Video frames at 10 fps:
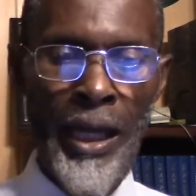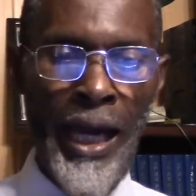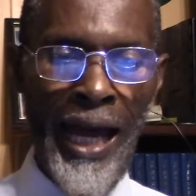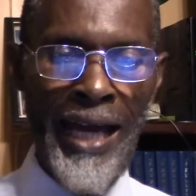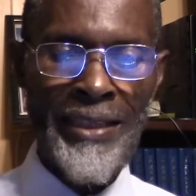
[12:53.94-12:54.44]

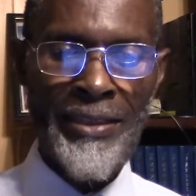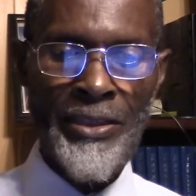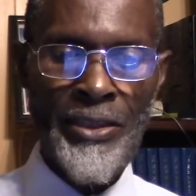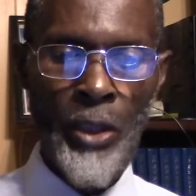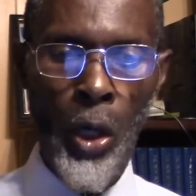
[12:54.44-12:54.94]
And
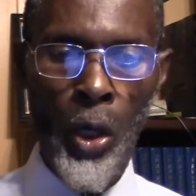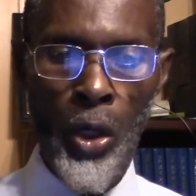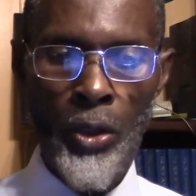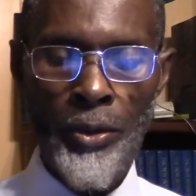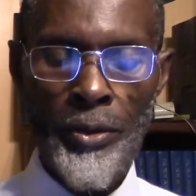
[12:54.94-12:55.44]

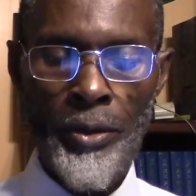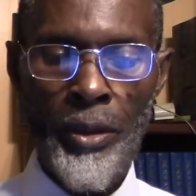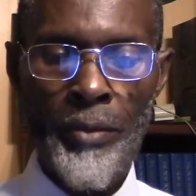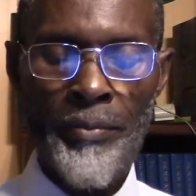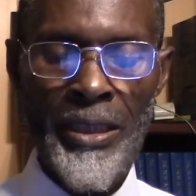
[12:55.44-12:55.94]
so,
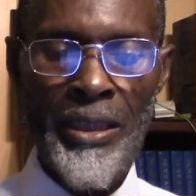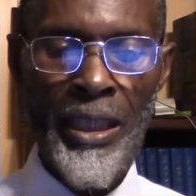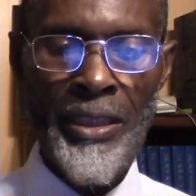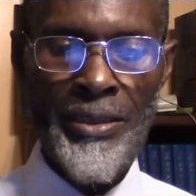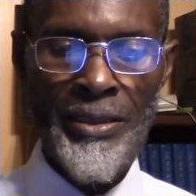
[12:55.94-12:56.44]

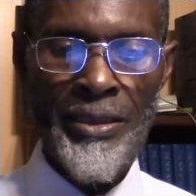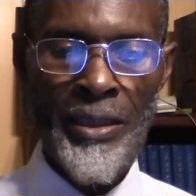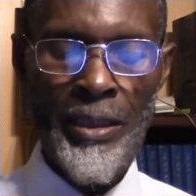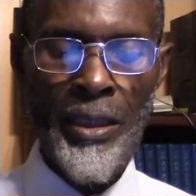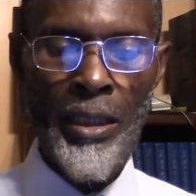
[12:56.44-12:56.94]
because,
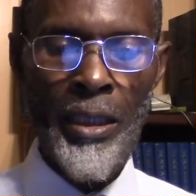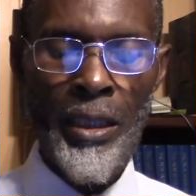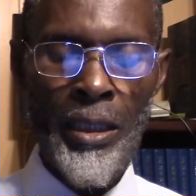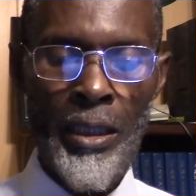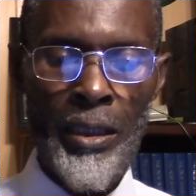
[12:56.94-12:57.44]

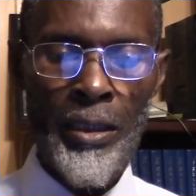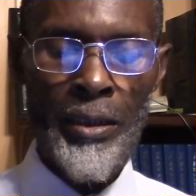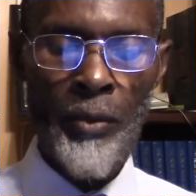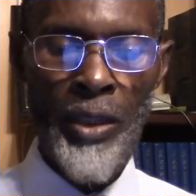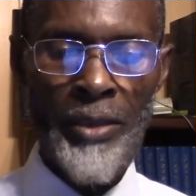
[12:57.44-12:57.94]

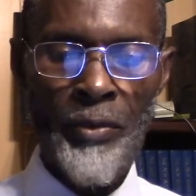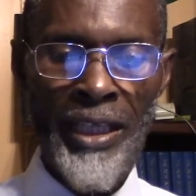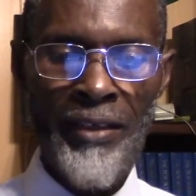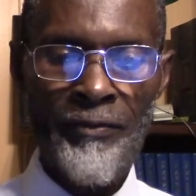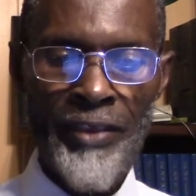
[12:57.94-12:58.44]
well, we
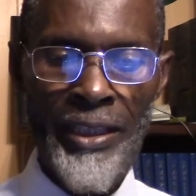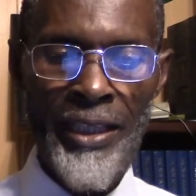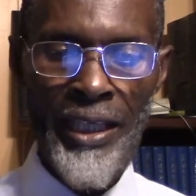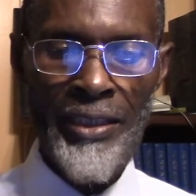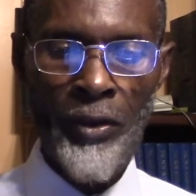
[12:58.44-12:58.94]
have the
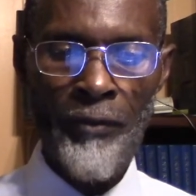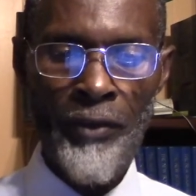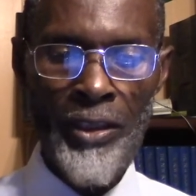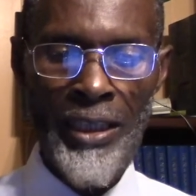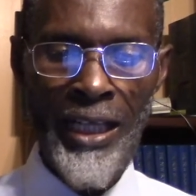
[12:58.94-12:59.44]
head
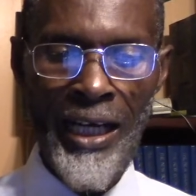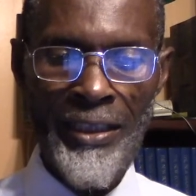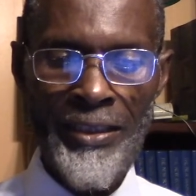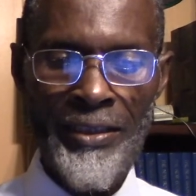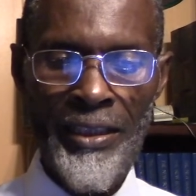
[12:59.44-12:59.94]
of a
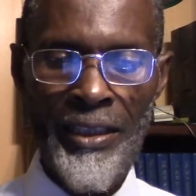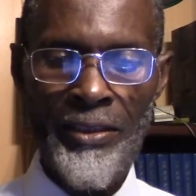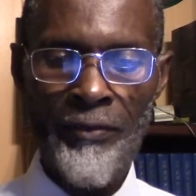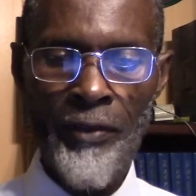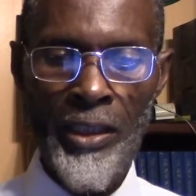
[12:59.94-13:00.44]
lion, the head
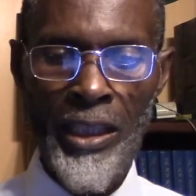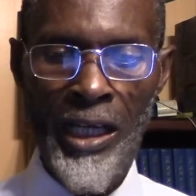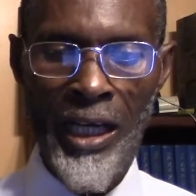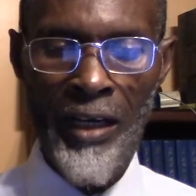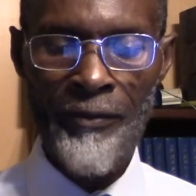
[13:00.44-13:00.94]
of a
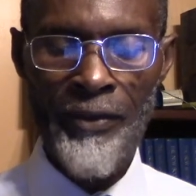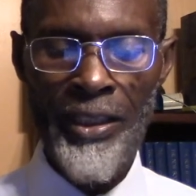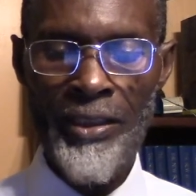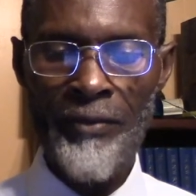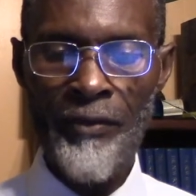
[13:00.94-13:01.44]
calf, the
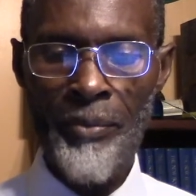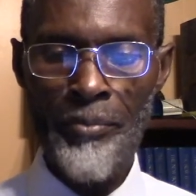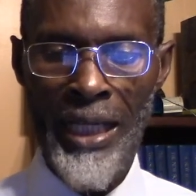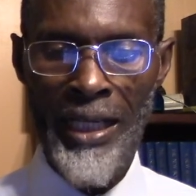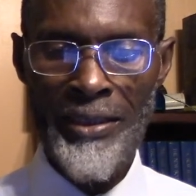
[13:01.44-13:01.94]
head of a
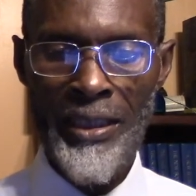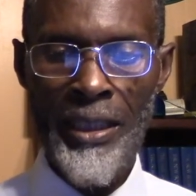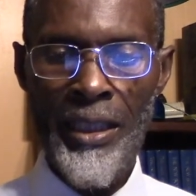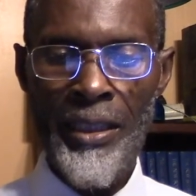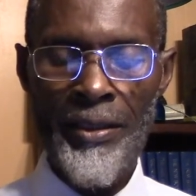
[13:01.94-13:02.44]
man,
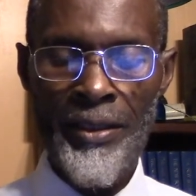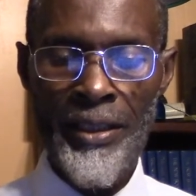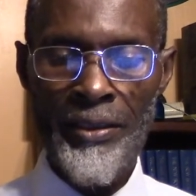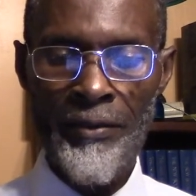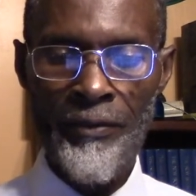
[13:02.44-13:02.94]
the
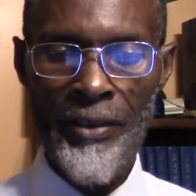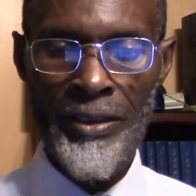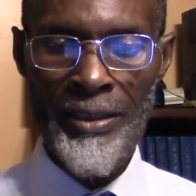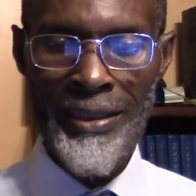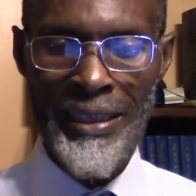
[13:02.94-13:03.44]
head of
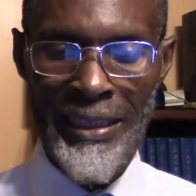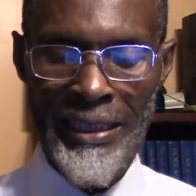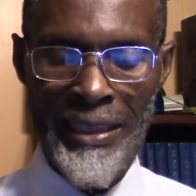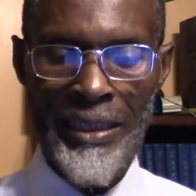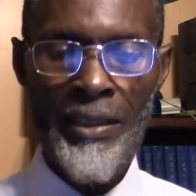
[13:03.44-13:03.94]
an eagle.